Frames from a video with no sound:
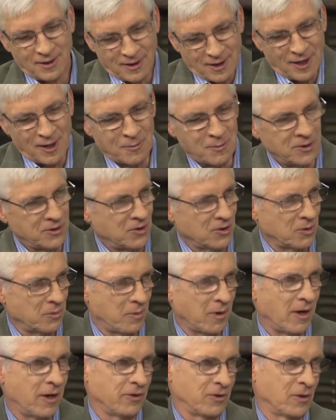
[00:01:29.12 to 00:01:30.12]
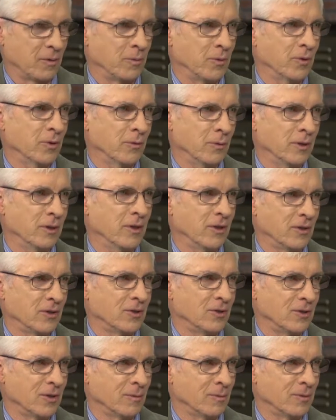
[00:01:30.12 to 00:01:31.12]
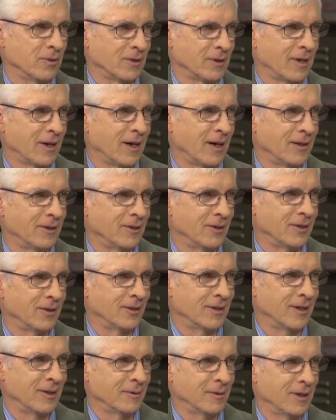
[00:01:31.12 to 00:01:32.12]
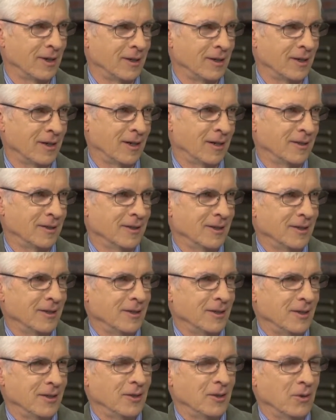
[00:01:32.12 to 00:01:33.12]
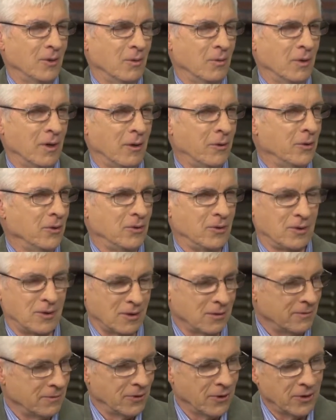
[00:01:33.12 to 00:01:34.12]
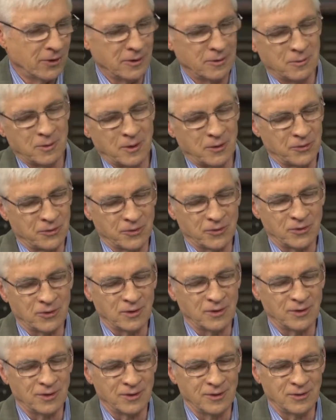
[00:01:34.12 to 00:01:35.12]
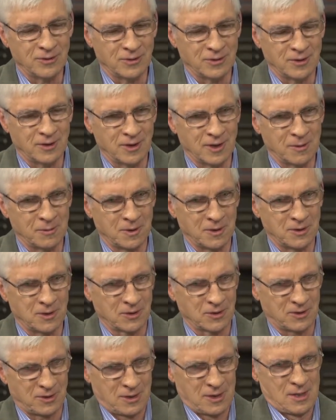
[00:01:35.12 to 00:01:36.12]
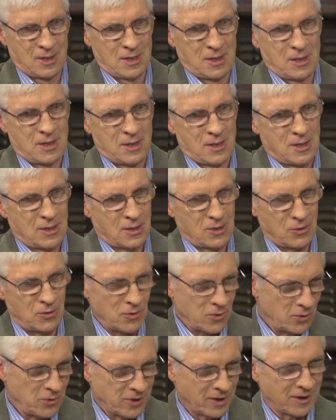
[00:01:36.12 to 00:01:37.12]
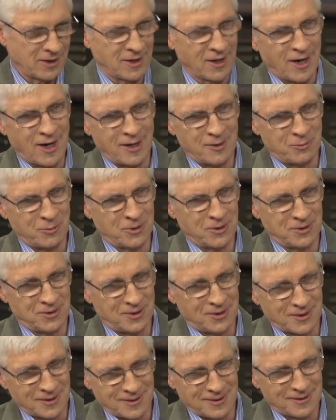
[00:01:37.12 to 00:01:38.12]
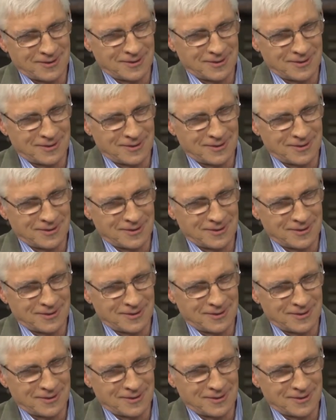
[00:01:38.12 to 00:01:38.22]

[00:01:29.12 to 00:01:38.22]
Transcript: how much is possible in relationship with God. You know, when I was converted, when I was a senior at Notre Dame, I just knew that God was,